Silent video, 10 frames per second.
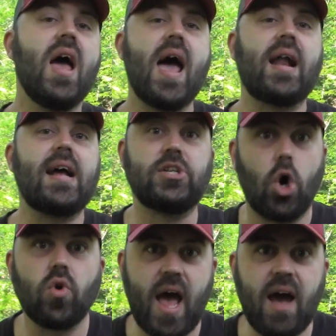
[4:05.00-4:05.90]
and I
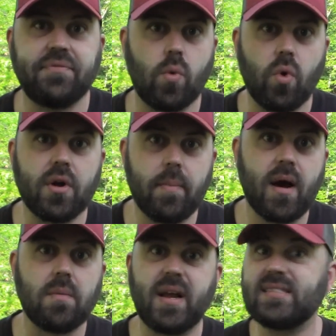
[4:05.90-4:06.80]
don't have to worry
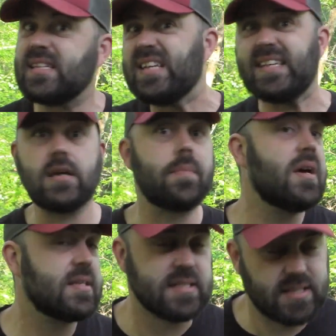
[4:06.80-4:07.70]
about it because it takes up
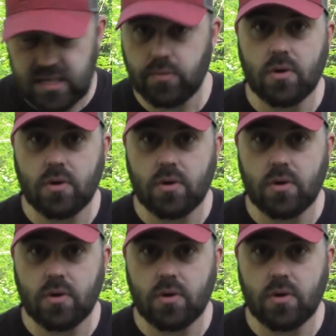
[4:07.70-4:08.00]
zero